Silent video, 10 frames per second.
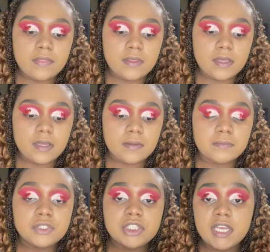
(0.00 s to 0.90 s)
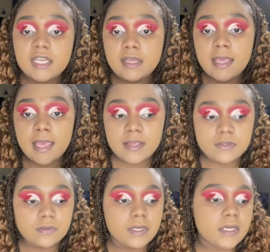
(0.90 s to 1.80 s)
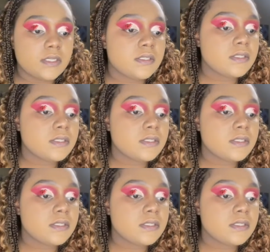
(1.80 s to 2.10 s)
the shade Hazelnut.